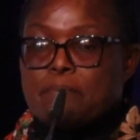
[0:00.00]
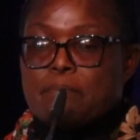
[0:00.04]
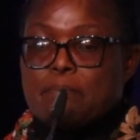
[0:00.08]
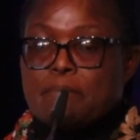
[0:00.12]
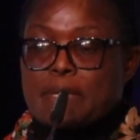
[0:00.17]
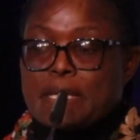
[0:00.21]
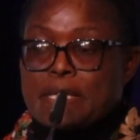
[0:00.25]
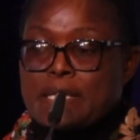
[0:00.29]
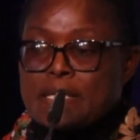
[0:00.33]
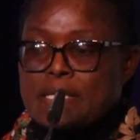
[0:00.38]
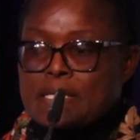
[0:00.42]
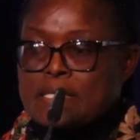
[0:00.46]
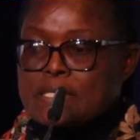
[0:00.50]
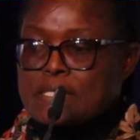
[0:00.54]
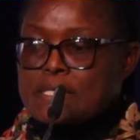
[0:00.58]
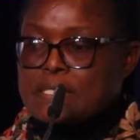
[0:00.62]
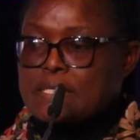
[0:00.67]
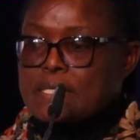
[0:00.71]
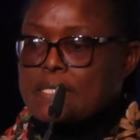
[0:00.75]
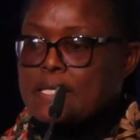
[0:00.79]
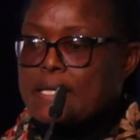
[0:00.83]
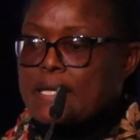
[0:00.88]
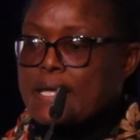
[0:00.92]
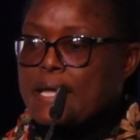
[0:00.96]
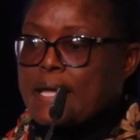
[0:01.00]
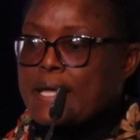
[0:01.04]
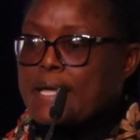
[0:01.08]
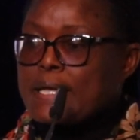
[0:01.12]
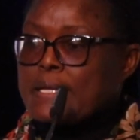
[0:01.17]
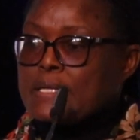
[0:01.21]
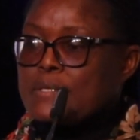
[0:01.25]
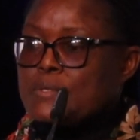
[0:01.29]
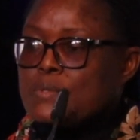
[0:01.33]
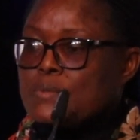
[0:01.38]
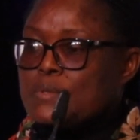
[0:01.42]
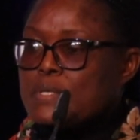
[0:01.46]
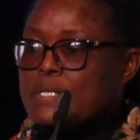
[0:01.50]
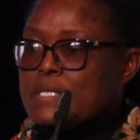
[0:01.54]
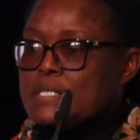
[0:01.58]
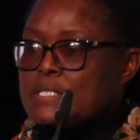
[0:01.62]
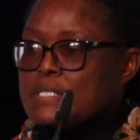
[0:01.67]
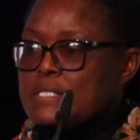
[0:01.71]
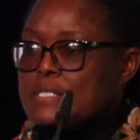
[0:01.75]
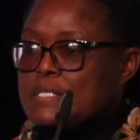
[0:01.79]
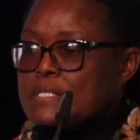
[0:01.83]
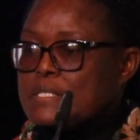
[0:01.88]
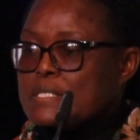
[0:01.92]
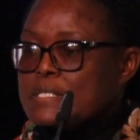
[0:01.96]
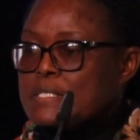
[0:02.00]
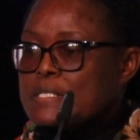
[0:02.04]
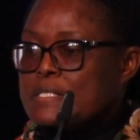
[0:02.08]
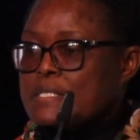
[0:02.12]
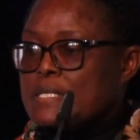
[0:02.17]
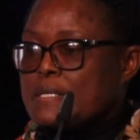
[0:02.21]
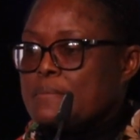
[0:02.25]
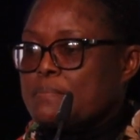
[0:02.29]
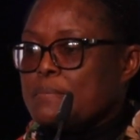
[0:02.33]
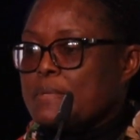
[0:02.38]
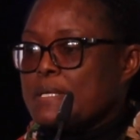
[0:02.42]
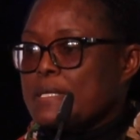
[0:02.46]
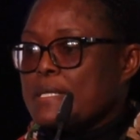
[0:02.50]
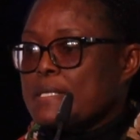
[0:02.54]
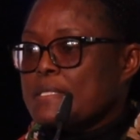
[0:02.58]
makes the higher education system